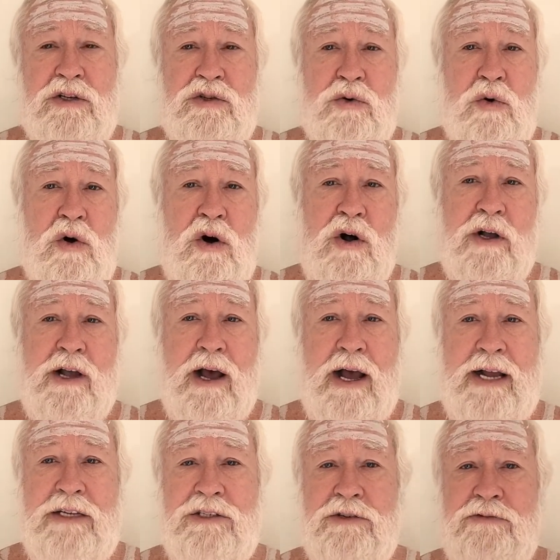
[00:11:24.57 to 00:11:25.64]
to all
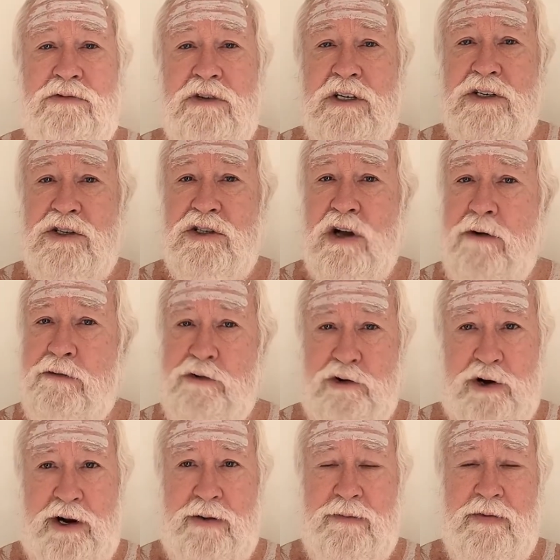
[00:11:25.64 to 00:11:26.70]
kinds of
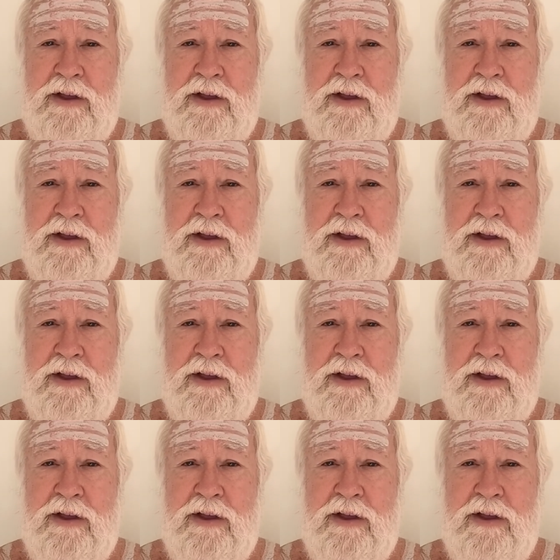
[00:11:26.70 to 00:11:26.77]
suffering,